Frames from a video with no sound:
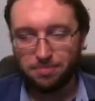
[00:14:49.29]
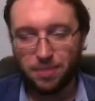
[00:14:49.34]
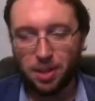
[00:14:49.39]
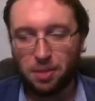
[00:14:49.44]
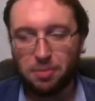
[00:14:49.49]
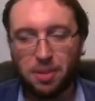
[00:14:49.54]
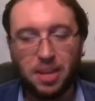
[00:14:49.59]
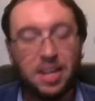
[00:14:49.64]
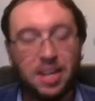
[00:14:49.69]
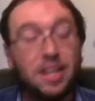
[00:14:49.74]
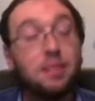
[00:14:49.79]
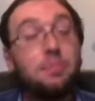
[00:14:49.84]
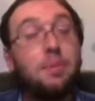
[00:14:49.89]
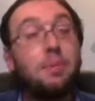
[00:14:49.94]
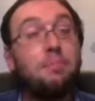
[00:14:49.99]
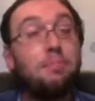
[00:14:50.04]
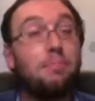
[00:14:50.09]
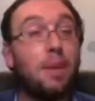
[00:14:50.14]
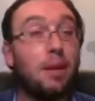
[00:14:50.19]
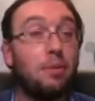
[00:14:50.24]
they need to be
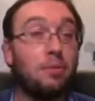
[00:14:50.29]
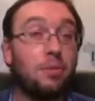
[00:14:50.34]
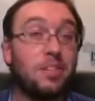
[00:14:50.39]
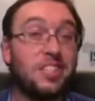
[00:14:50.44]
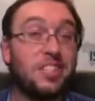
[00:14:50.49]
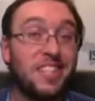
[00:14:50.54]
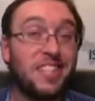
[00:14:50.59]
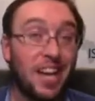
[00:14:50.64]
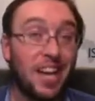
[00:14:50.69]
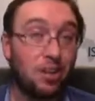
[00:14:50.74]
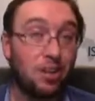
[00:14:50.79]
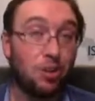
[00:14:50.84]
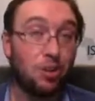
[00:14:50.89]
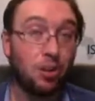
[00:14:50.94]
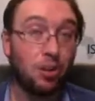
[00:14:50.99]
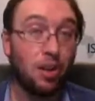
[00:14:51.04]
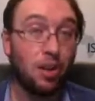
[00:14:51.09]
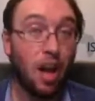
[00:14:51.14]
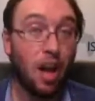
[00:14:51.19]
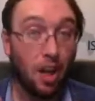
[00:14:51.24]
able to tackle
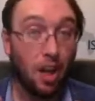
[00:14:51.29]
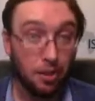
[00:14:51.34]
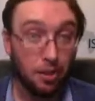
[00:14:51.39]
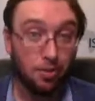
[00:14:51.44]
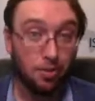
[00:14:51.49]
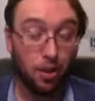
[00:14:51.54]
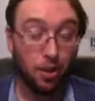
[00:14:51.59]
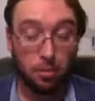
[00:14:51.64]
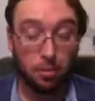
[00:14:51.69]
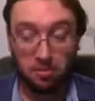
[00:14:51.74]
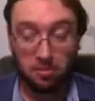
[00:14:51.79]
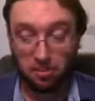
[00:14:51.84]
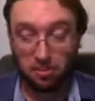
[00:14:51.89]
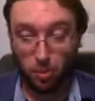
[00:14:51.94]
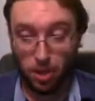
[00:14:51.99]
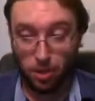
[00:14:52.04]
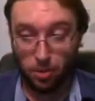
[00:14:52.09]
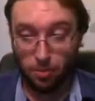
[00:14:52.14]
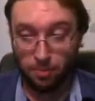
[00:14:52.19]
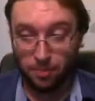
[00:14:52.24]
other crimes as
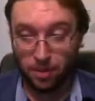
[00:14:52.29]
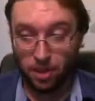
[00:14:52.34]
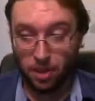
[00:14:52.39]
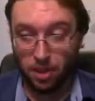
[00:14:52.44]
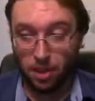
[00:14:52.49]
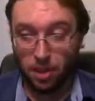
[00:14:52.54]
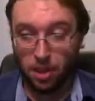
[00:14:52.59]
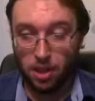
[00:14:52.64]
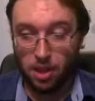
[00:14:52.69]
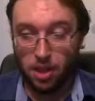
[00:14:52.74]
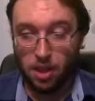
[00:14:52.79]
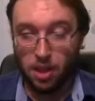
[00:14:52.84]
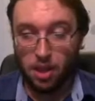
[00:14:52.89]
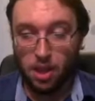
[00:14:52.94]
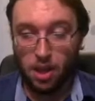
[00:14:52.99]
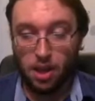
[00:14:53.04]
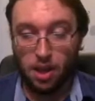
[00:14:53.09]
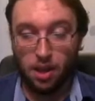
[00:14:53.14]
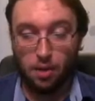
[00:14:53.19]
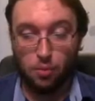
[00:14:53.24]
well,
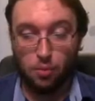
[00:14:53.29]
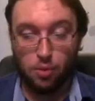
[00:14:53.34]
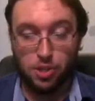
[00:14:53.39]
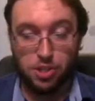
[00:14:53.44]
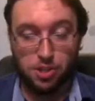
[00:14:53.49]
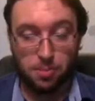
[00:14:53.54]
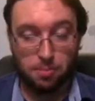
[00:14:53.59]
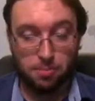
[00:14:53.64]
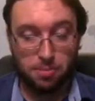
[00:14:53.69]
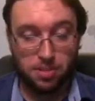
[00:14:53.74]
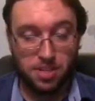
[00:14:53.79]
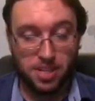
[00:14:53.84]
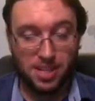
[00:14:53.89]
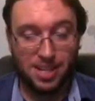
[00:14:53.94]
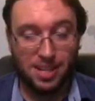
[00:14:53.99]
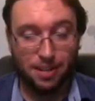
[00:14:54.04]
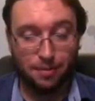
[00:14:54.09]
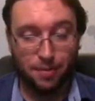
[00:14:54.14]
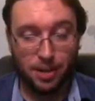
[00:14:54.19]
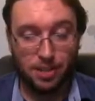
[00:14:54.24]
which
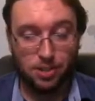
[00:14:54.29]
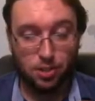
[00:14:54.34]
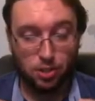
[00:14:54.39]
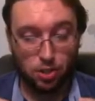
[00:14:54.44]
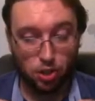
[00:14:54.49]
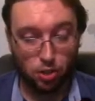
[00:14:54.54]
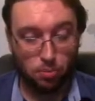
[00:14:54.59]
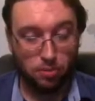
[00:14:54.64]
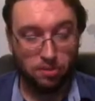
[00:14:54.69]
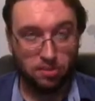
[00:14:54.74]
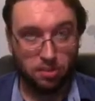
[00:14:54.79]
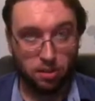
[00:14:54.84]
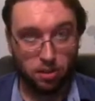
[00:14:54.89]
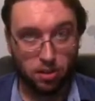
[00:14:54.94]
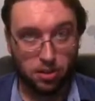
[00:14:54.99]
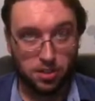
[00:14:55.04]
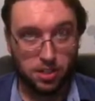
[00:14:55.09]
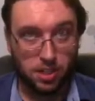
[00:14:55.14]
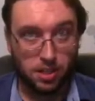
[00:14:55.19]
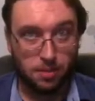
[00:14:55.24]
particularly affect human
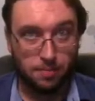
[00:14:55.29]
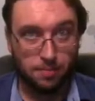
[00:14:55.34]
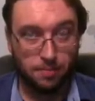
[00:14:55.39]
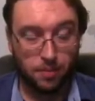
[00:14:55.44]
security.